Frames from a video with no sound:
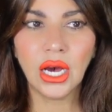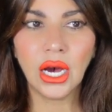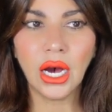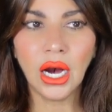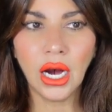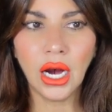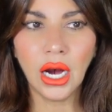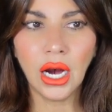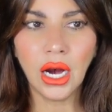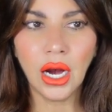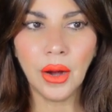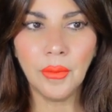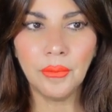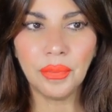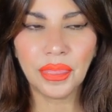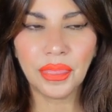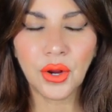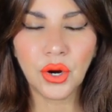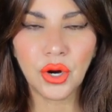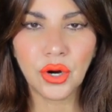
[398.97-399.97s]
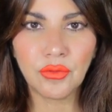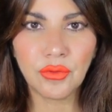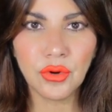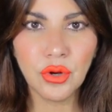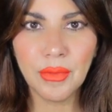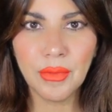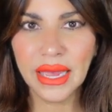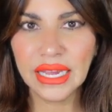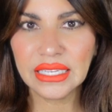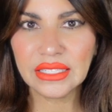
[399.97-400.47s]
her
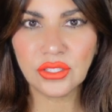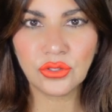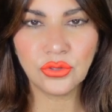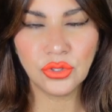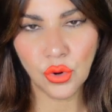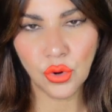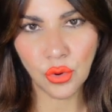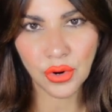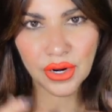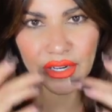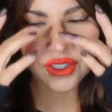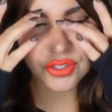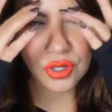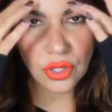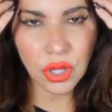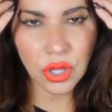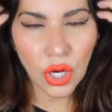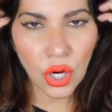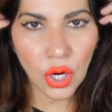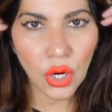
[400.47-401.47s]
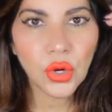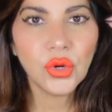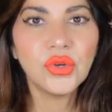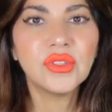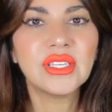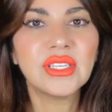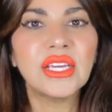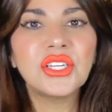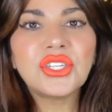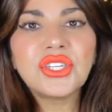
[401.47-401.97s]
roommate's door is
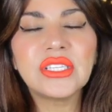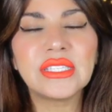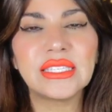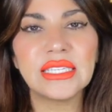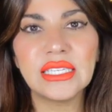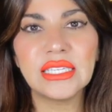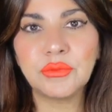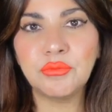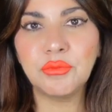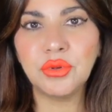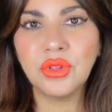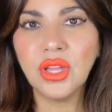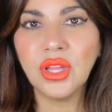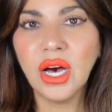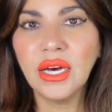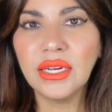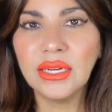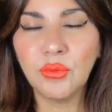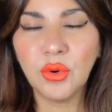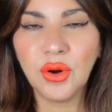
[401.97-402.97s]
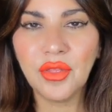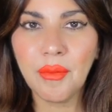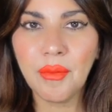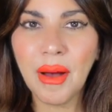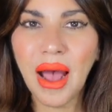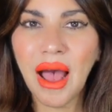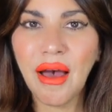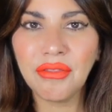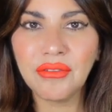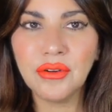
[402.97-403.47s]
closed, and she sees blood in one of the
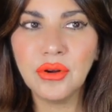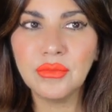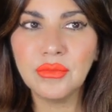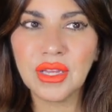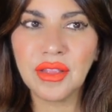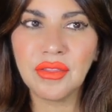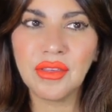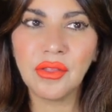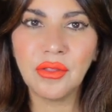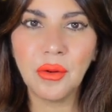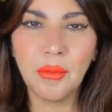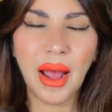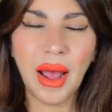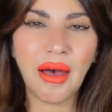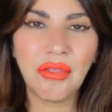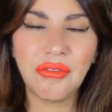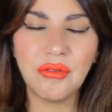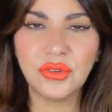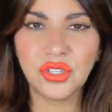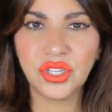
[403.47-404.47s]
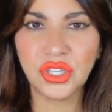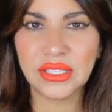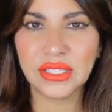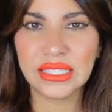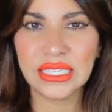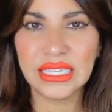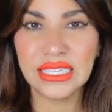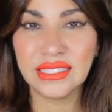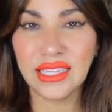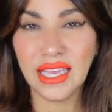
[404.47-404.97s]
bathrooms, and the other bathroom she
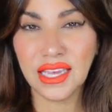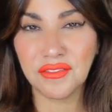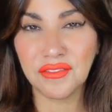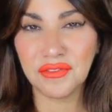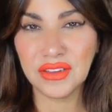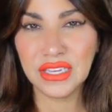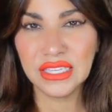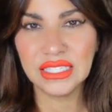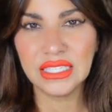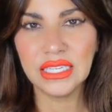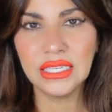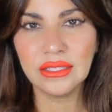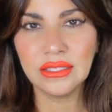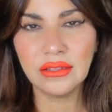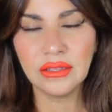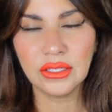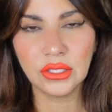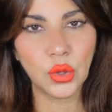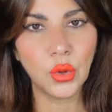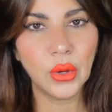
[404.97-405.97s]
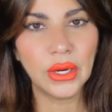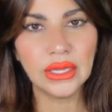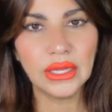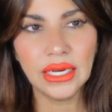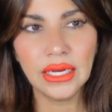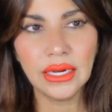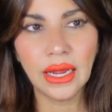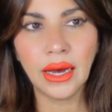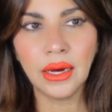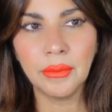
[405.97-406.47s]
sees like feces in the
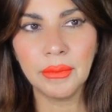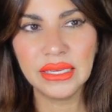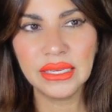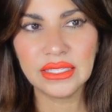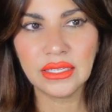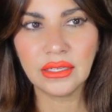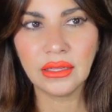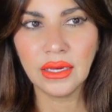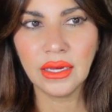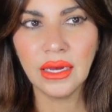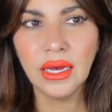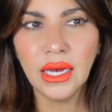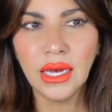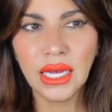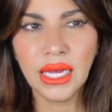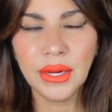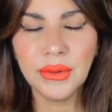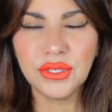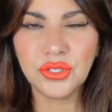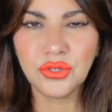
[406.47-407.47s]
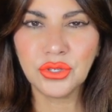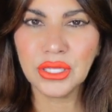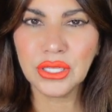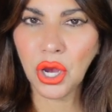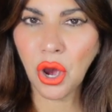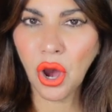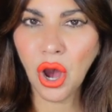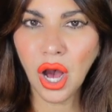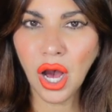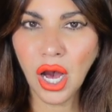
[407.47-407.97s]
toilet. And basically it was really
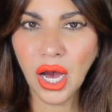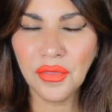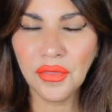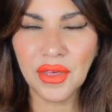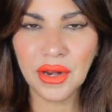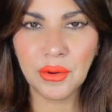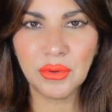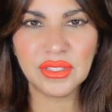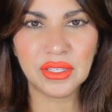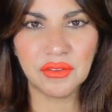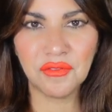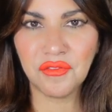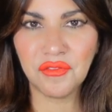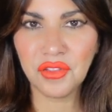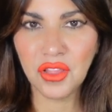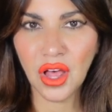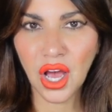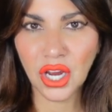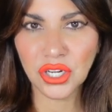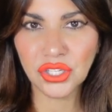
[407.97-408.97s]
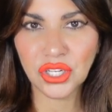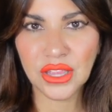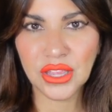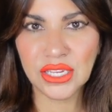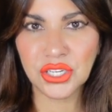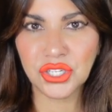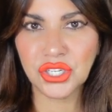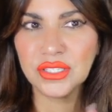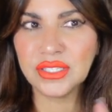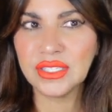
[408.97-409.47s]
odd that it wasn't flush, and
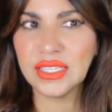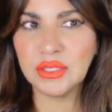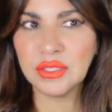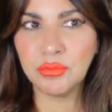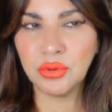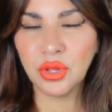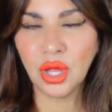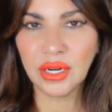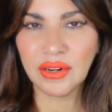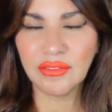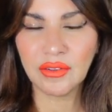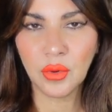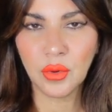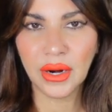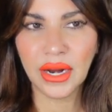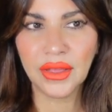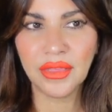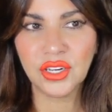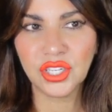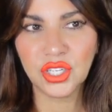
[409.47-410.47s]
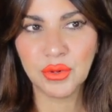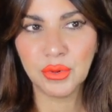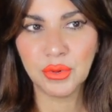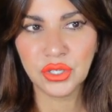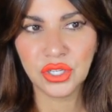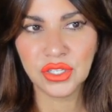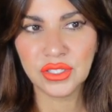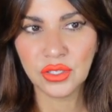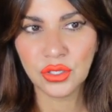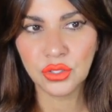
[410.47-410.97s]
then she sees blood everywhere, and then she
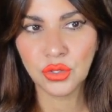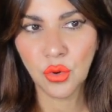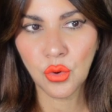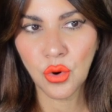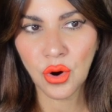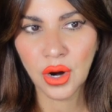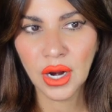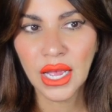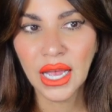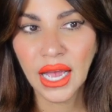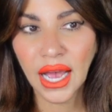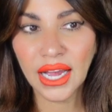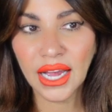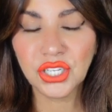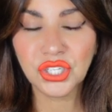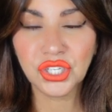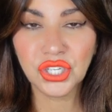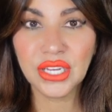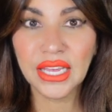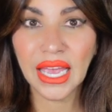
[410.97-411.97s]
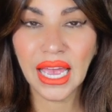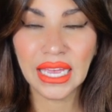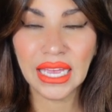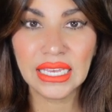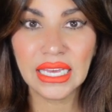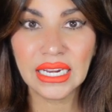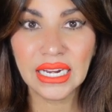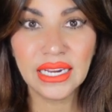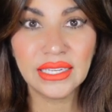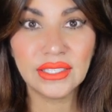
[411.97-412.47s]
pushes the door and she can't
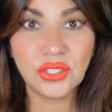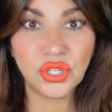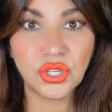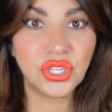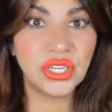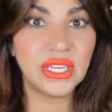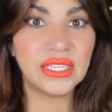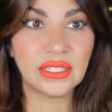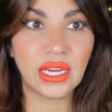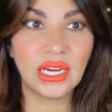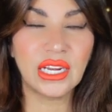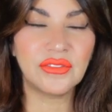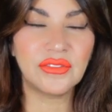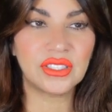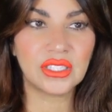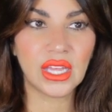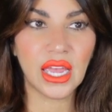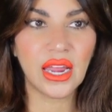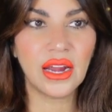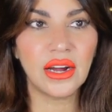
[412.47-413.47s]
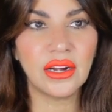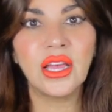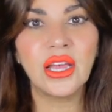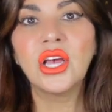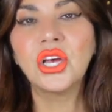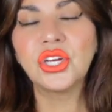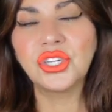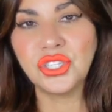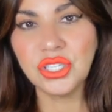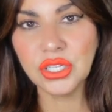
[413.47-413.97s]
get in, so she gets kind of scared.
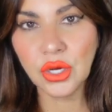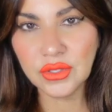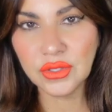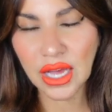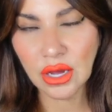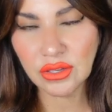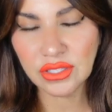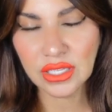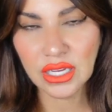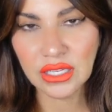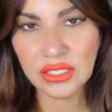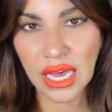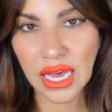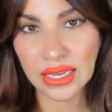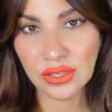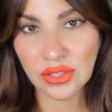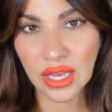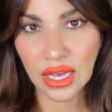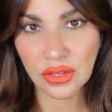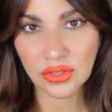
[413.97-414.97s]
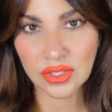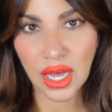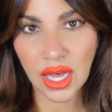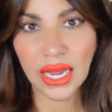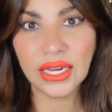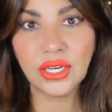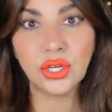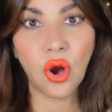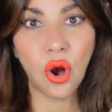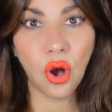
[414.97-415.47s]
She goes
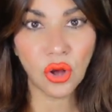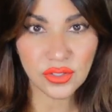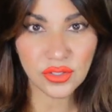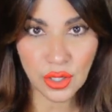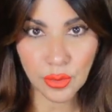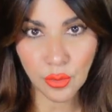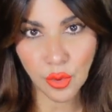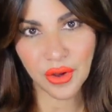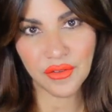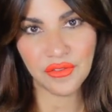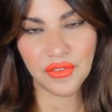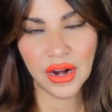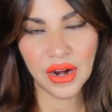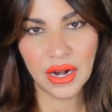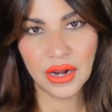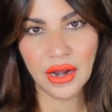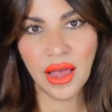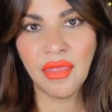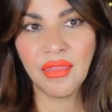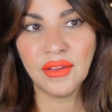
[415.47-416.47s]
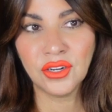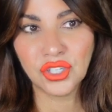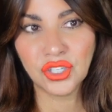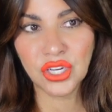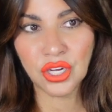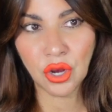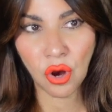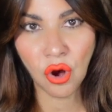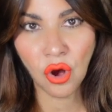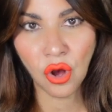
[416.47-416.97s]
outside, calls her boyfriend, and then
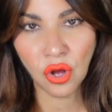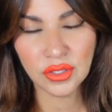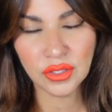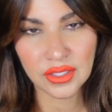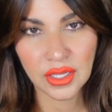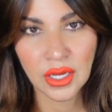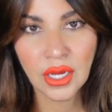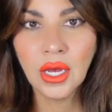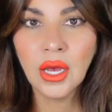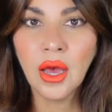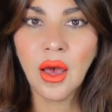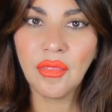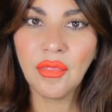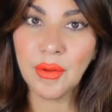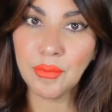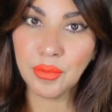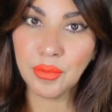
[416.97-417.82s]
she calls the